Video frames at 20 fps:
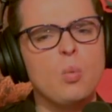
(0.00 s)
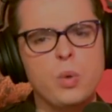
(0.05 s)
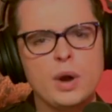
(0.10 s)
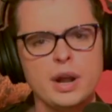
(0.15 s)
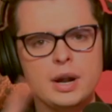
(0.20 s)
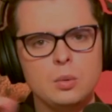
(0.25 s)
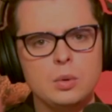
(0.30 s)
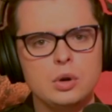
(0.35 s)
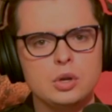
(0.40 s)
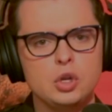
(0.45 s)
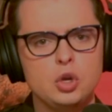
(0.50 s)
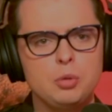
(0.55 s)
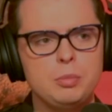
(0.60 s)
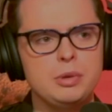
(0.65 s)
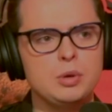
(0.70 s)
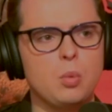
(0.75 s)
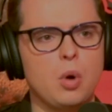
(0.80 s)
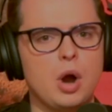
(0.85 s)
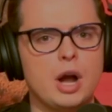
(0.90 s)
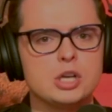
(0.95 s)
where will you
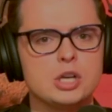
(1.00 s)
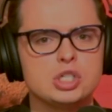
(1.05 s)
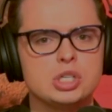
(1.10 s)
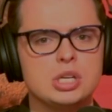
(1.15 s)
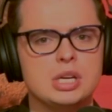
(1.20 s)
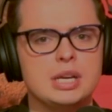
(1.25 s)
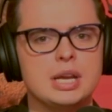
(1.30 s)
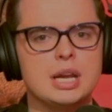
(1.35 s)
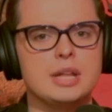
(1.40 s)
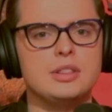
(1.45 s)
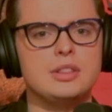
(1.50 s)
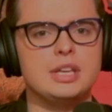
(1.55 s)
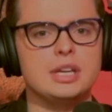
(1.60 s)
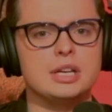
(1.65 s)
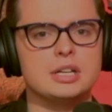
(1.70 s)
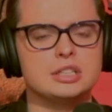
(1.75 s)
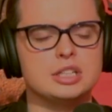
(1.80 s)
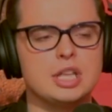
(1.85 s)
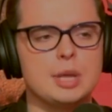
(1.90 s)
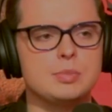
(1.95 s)
be watching the
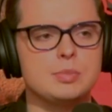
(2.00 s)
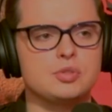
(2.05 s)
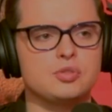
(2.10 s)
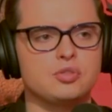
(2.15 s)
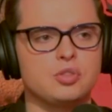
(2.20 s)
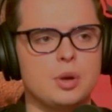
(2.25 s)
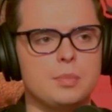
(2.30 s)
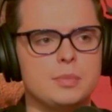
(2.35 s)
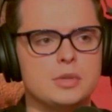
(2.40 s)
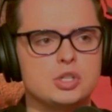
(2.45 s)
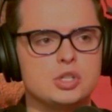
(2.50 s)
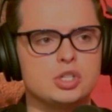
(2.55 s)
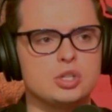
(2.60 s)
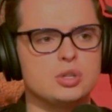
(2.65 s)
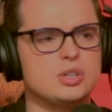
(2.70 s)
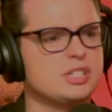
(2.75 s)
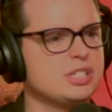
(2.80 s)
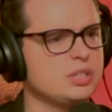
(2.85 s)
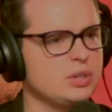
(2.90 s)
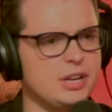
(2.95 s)
eclipse from this
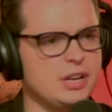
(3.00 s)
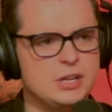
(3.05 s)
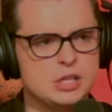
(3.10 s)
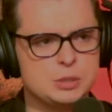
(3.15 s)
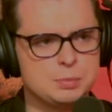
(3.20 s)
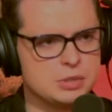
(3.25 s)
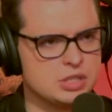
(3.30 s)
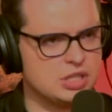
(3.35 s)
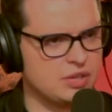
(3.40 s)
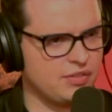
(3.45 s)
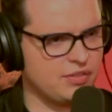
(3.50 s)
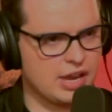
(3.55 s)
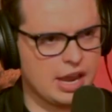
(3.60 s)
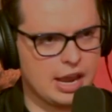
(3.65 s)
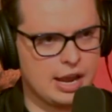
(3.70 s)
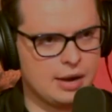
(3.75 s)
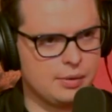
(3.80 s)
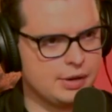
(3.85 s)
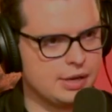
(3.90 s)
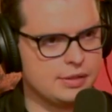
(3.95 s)
year? Is there any specific
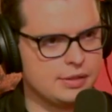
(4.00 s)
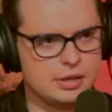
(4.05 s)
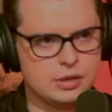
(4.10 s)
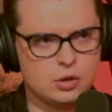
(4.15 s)
area